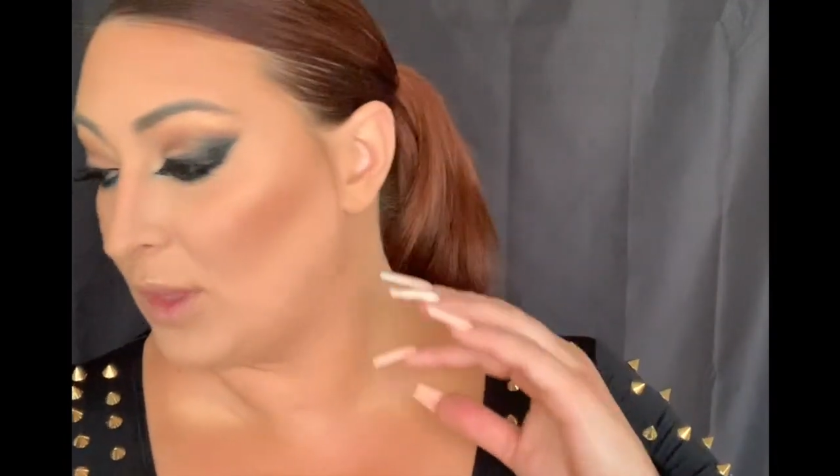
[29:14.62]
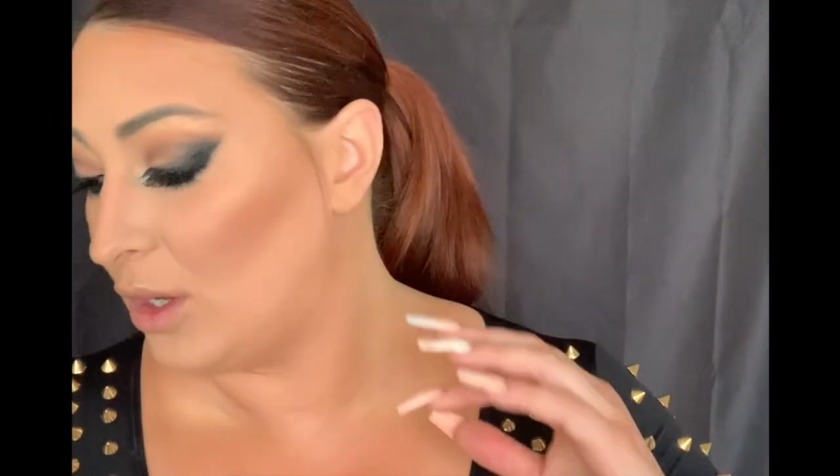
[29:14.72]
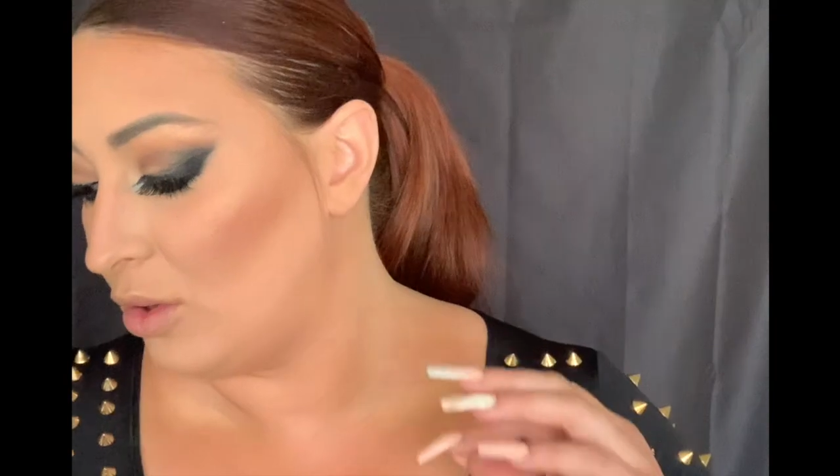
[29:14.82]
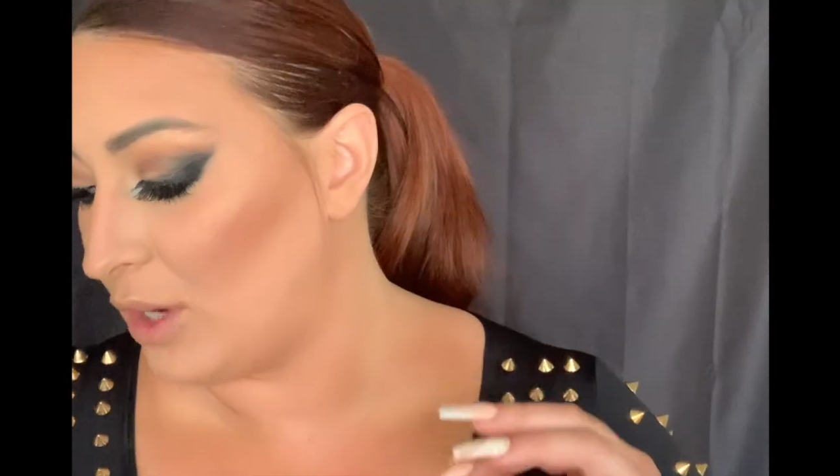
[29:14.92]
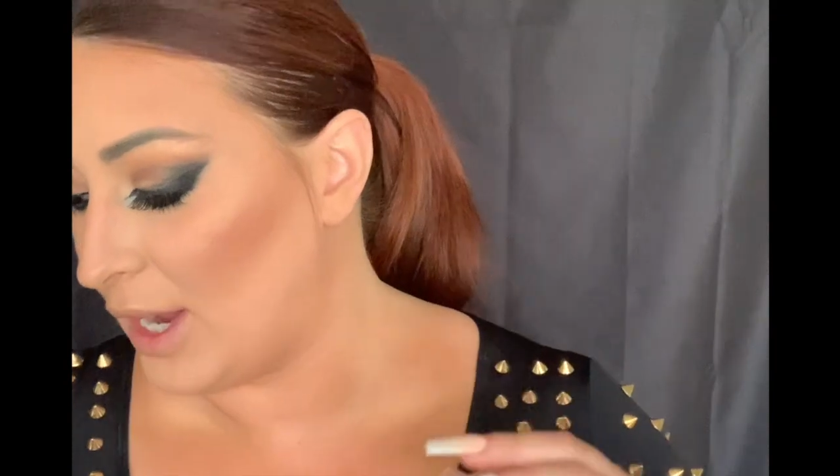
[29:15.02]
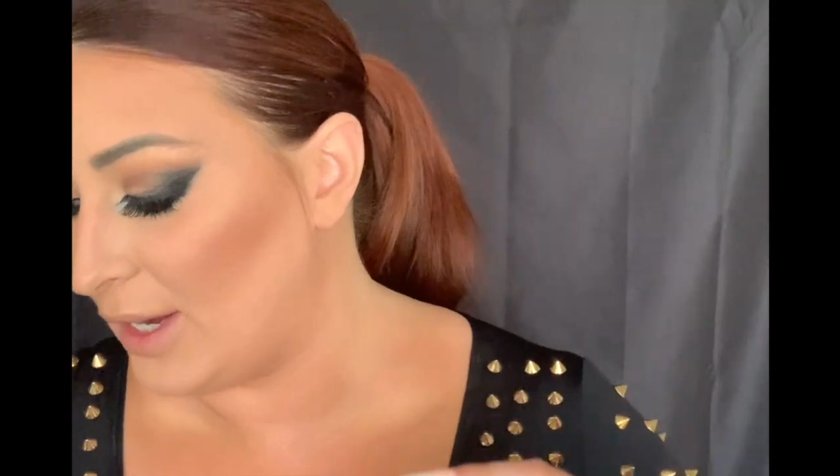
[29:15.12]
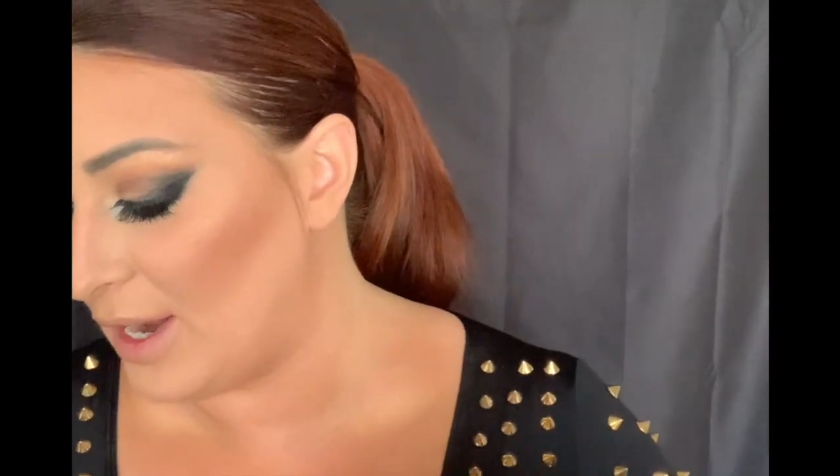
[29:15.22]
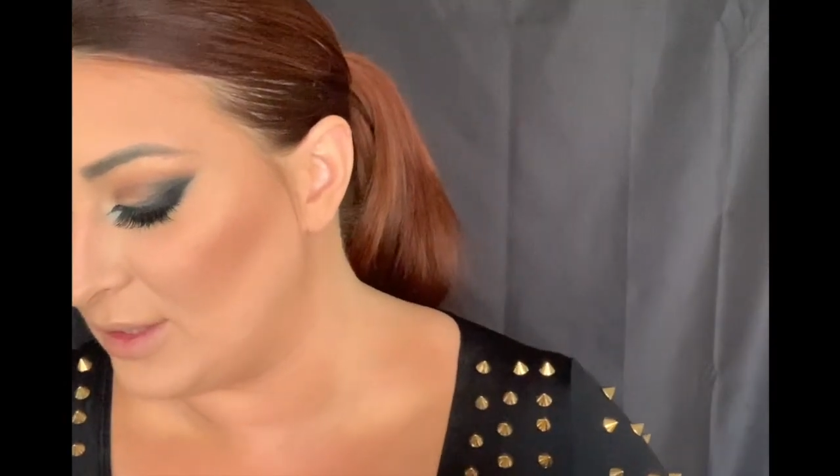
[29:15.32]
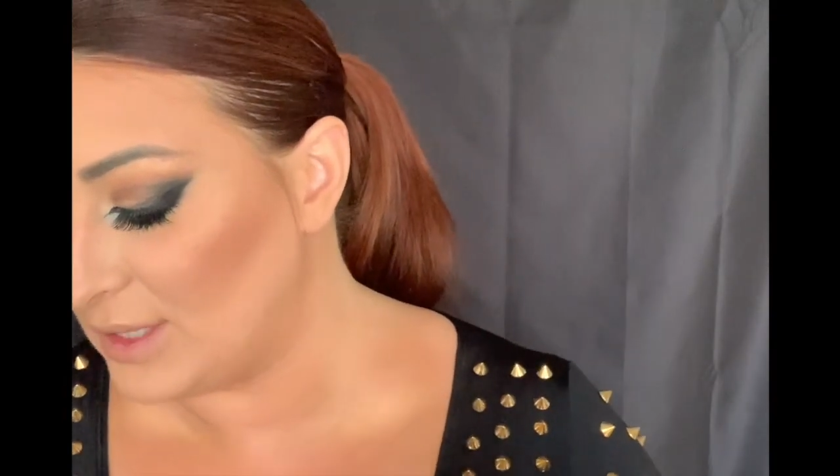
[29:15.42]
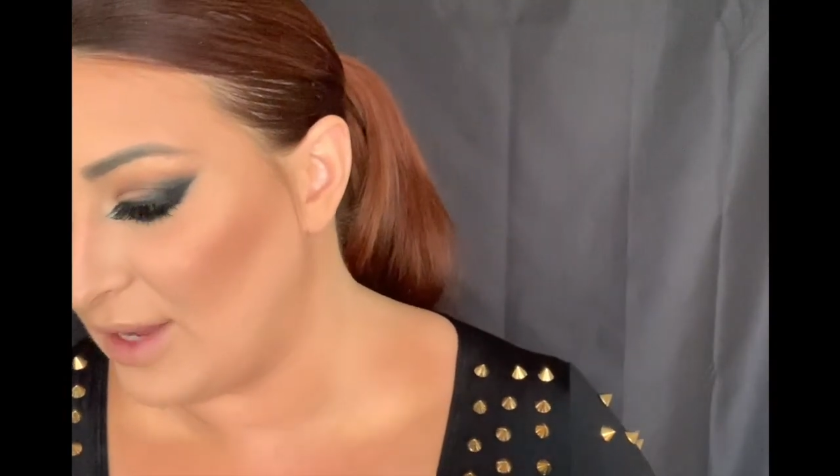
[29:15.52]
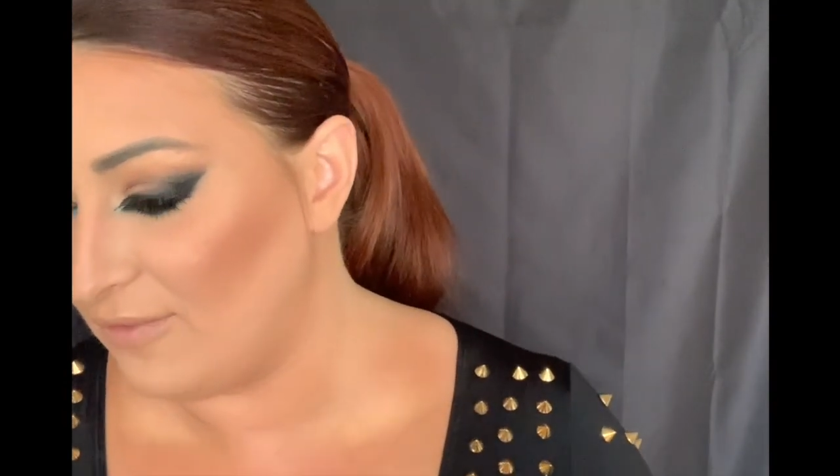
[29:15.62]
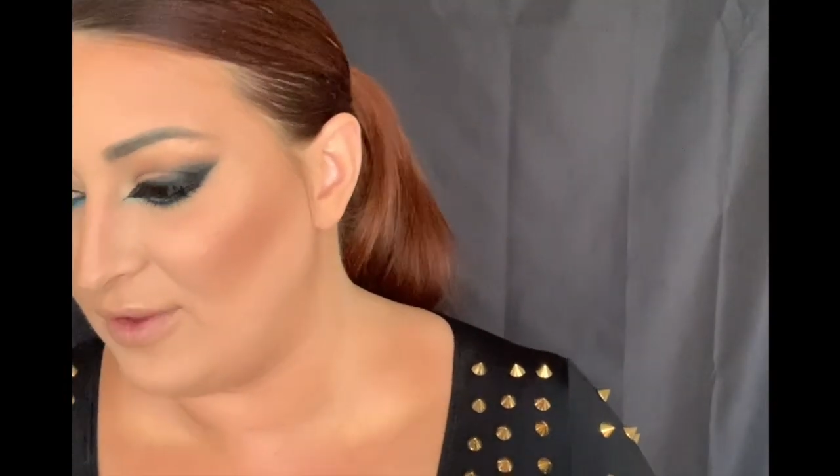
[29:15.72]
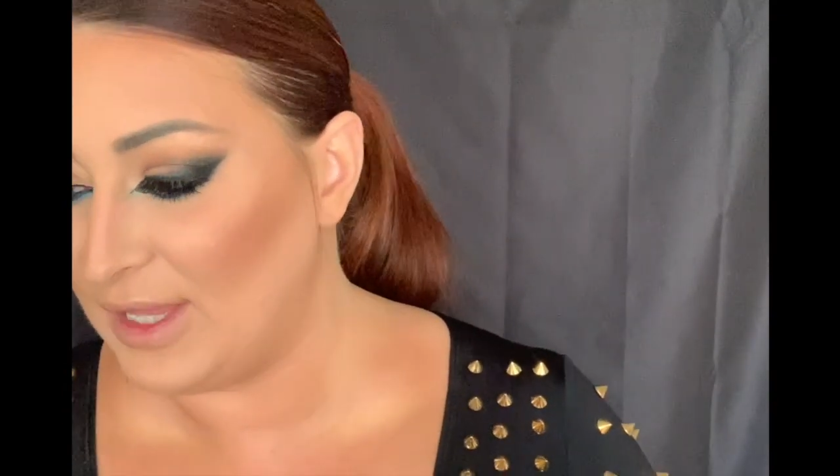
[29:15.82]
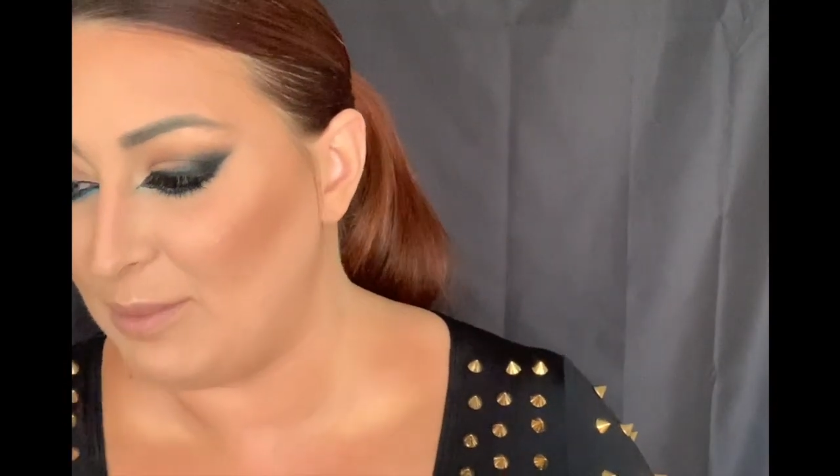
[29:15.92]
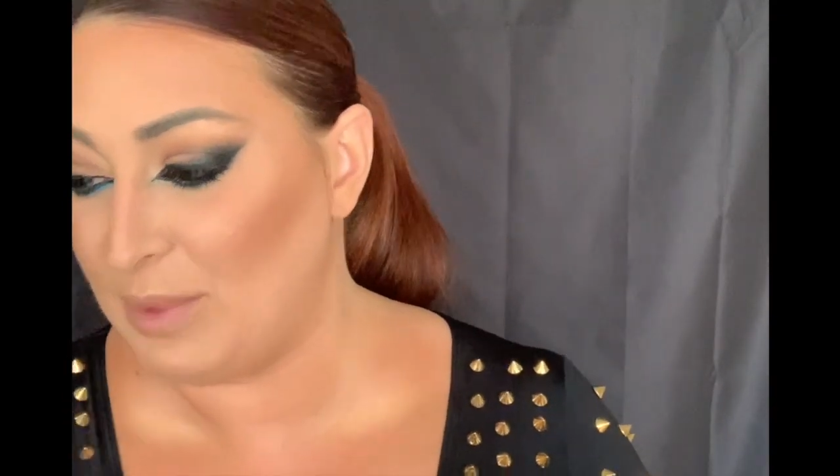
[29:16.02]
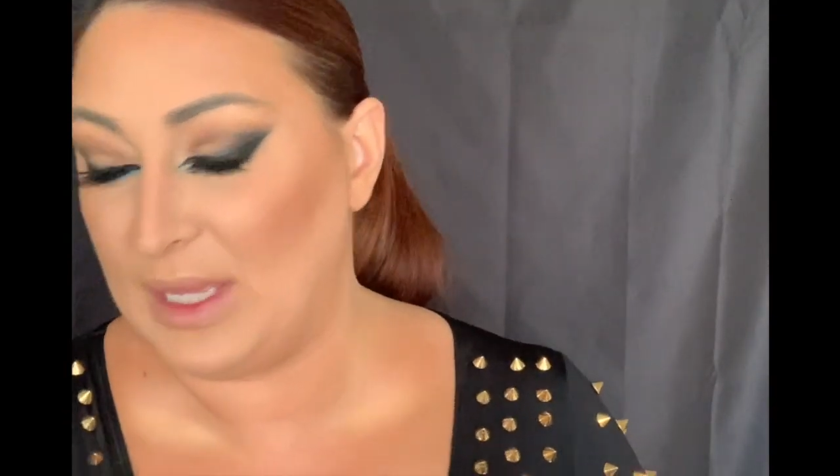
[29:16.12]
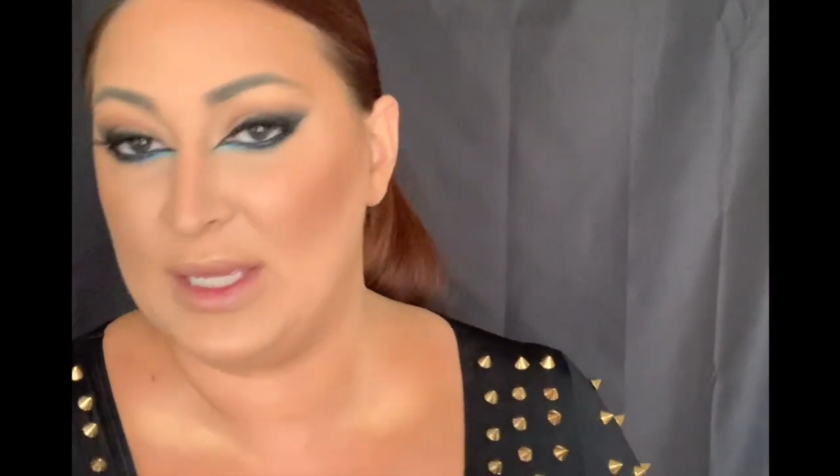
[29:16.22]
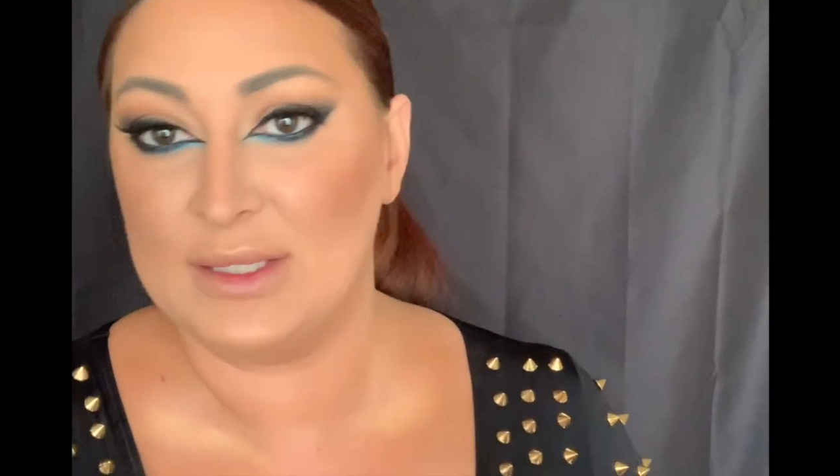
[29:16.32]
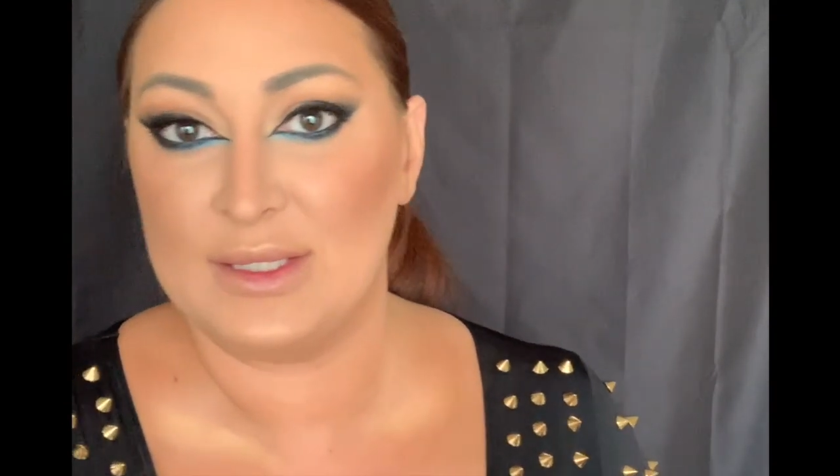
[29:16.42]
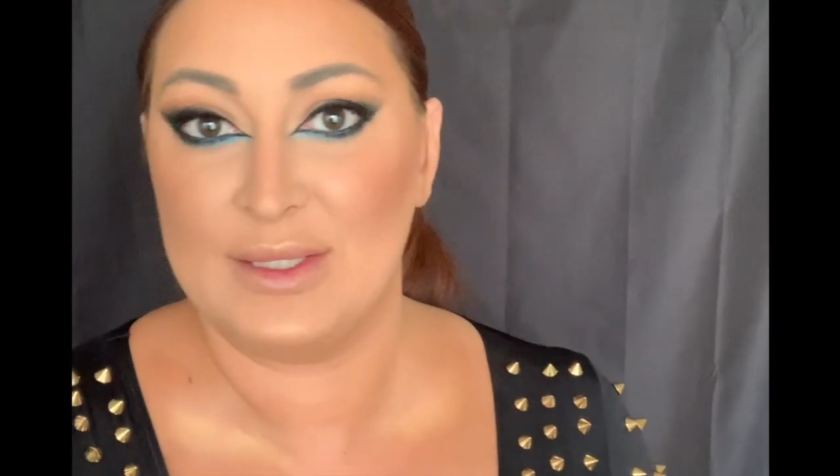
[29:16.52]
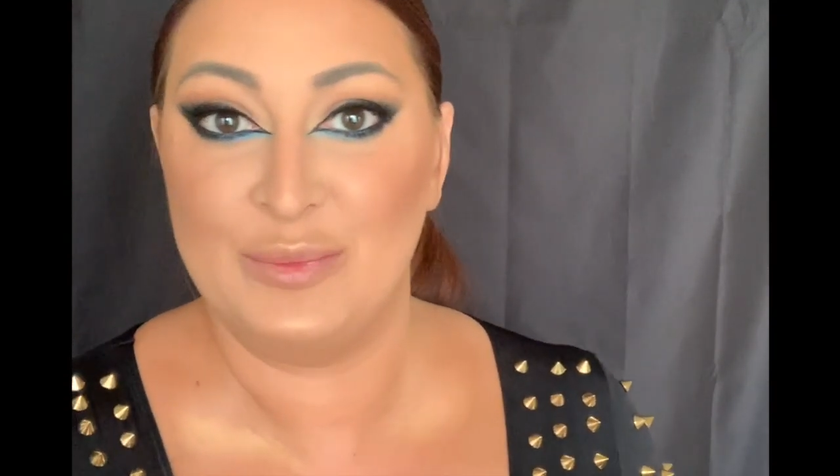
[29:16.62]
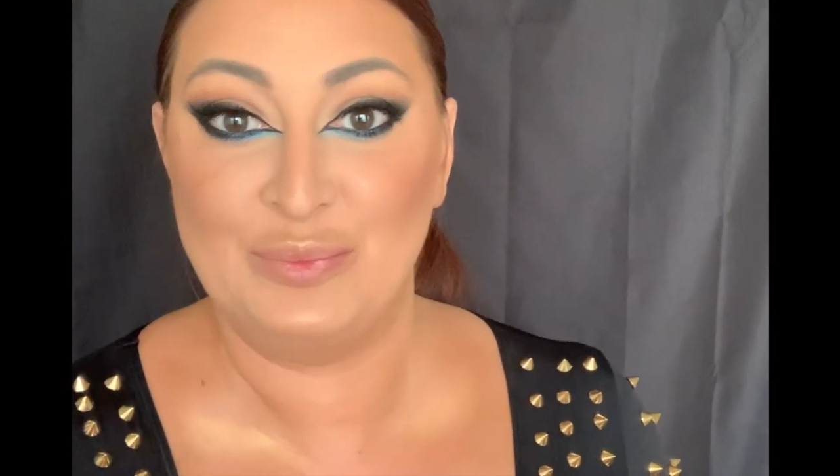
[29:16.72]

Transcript: Okay, now time for lippies.